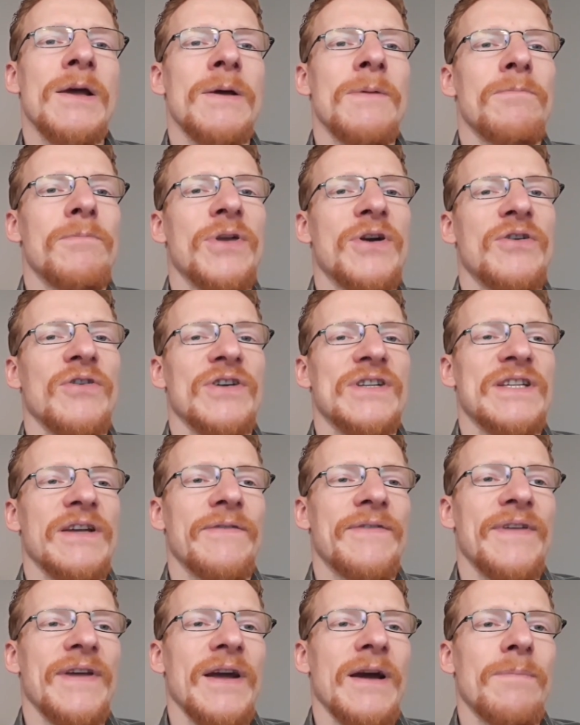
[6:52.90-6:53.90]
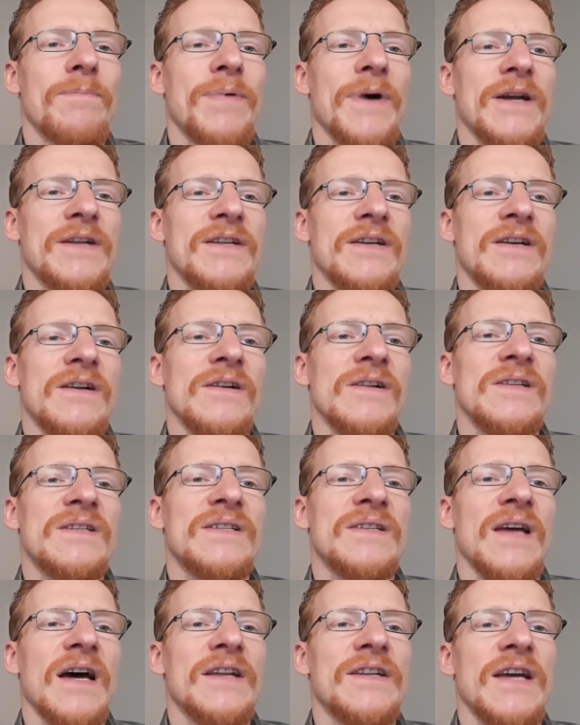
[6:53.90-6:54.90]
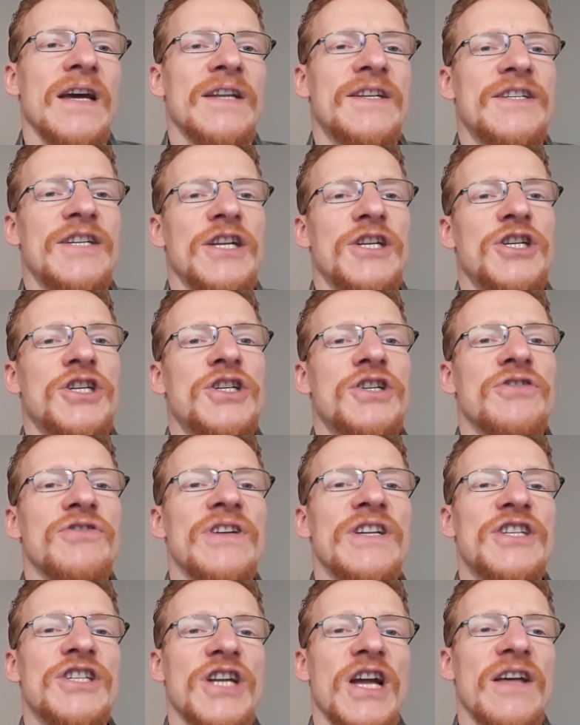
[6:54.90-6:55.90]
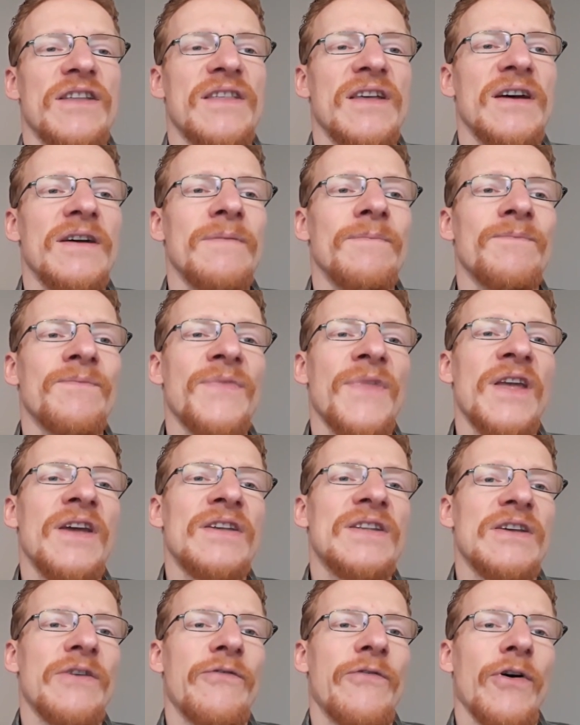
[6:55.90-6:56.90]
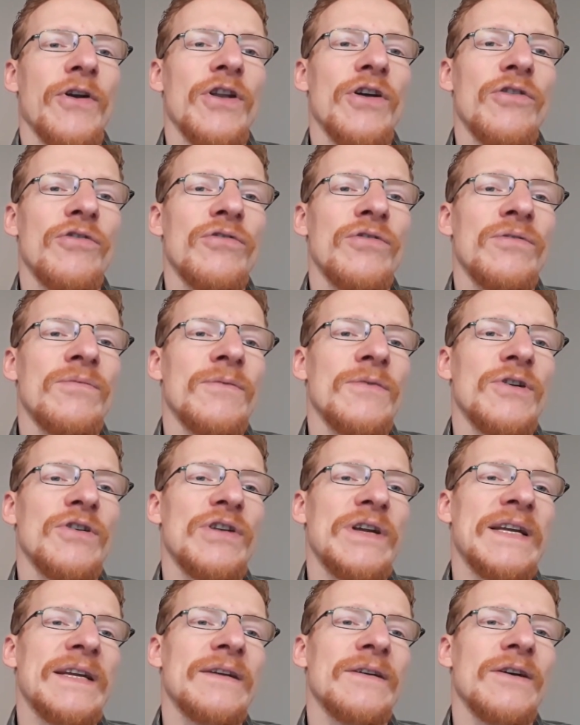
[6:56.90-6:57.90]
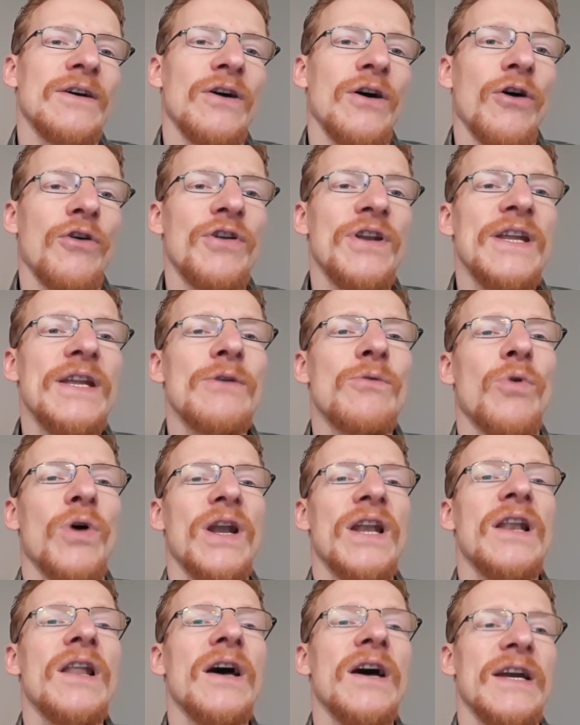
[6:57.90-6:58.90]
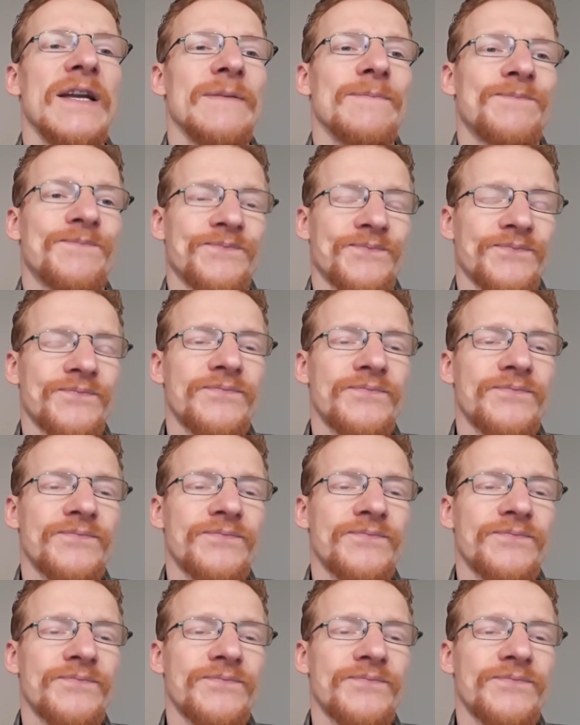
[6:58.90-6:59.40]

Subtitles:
Because of their particles are attached to each other, they following only one line.